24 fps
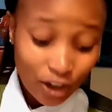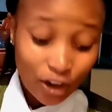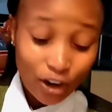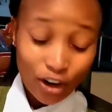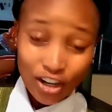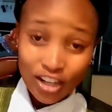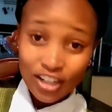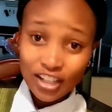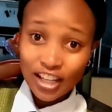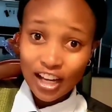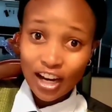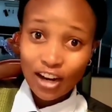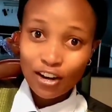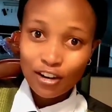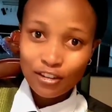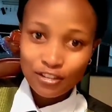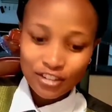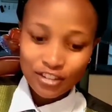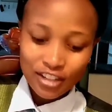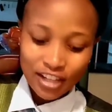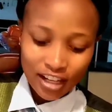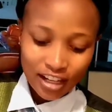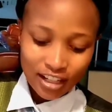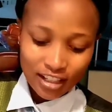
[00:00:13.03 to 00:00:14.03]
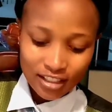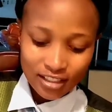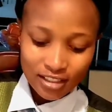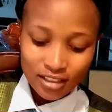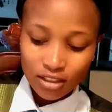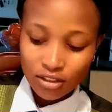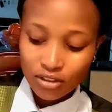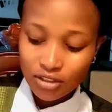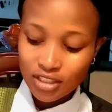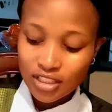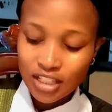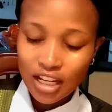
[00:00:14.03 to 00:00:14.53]
on their off
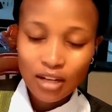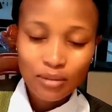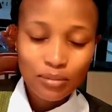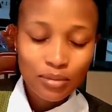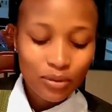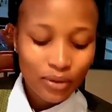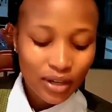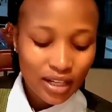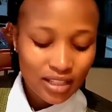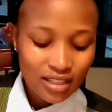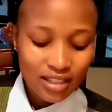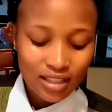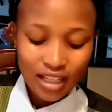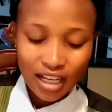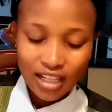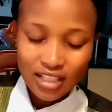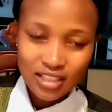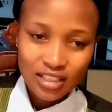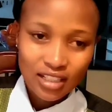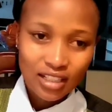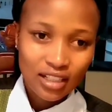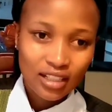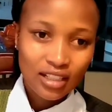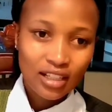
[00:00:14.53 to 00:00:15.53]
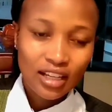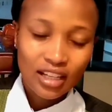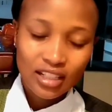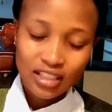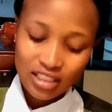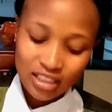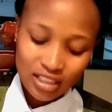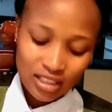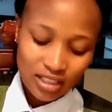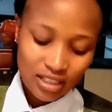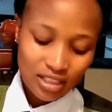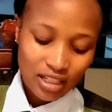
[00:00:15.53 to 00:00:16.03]
days. Cause tell me why it's Thursday
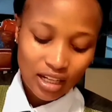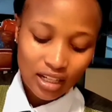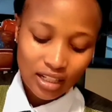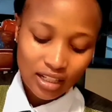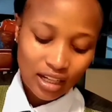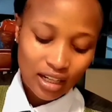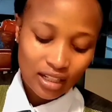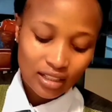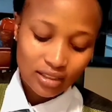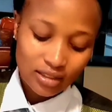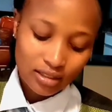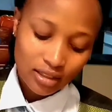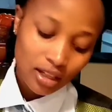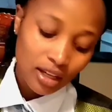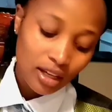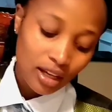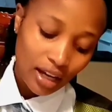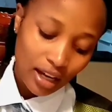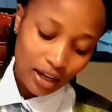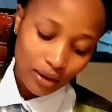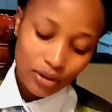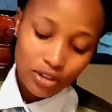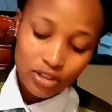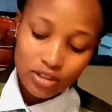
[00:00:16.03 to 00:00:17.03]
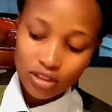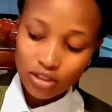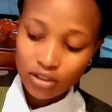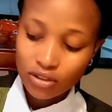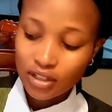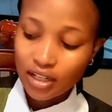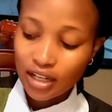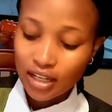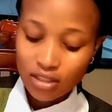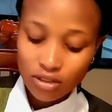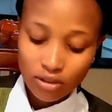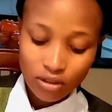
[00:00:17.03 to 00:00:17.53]
and she's telling us, I want to
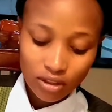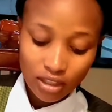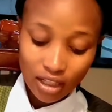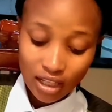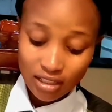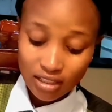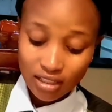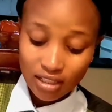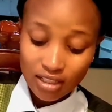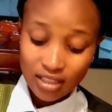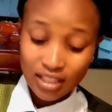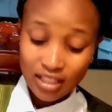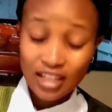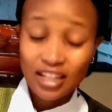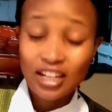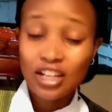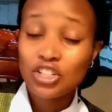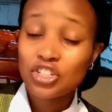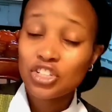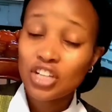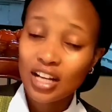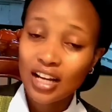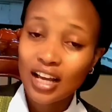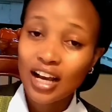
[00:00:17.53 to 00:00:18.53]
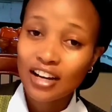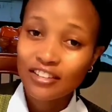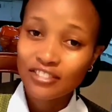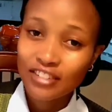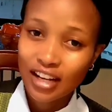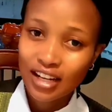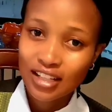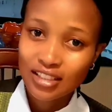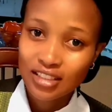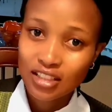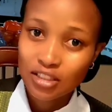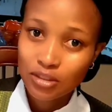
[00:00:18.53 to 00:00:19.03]
see you guys on Thursdays. And I usually have
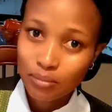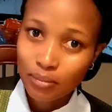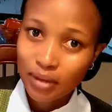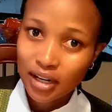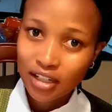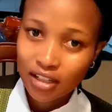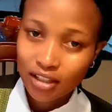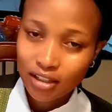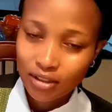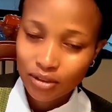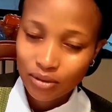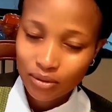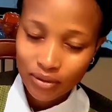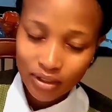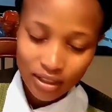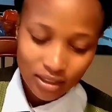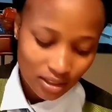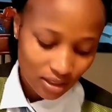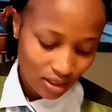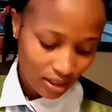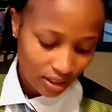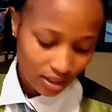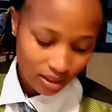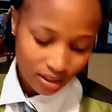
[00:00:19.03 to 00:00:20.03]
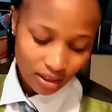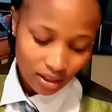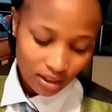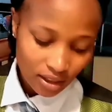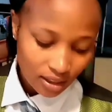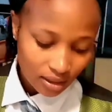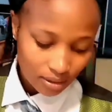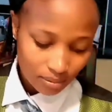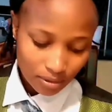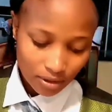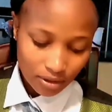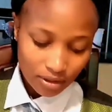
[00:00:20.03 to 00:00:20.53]
classes Monday through Wednesday.
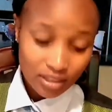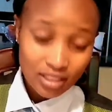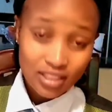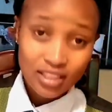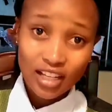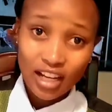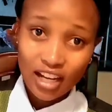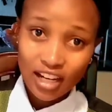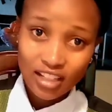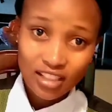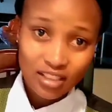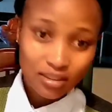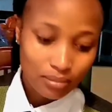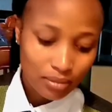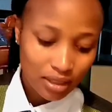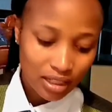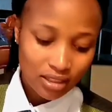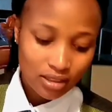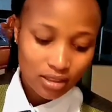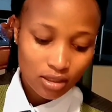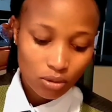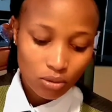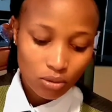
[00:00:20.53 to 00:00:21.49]
So it sucks, but it's